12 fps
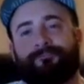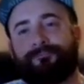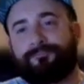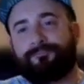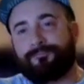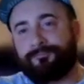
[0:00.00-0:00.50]

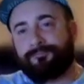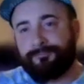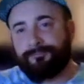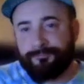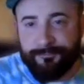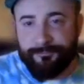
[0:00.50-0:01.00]

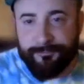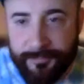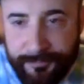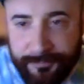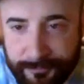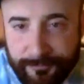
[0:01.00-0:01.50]

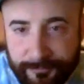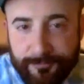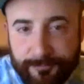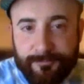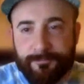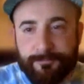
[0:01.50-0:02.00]

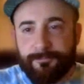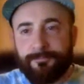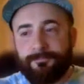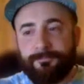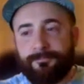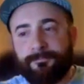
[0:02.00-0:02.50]

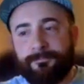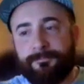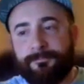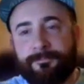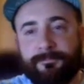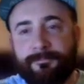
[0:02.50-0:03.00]

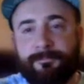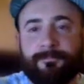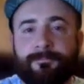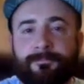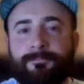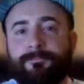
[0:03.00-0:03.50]

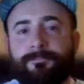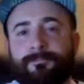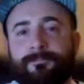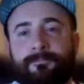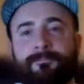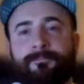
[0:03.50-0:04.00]

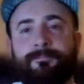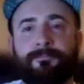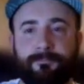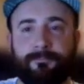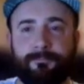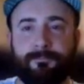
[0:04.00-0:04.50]

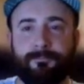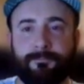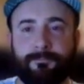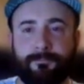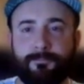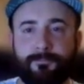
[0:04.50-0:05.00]

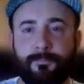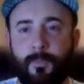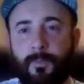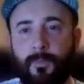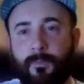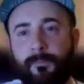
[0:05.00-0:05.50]

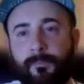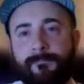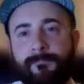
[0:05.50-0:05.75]
(not speaking)